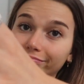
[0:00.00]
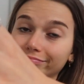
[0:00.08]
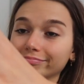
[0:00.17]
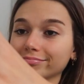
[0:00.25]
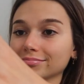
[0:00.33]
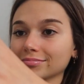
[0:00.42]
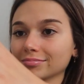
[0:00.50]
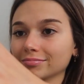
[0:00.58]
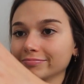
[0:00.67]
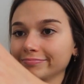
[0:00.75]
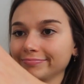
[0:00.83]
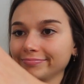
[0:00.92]

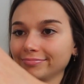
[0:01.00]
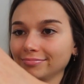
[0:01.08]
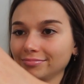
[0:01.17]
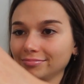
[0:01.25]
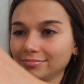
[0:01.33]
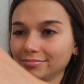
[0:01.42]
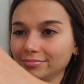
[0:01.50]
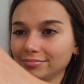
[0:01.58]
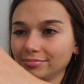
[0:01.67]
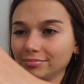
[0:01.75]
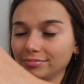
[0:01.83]
(silence)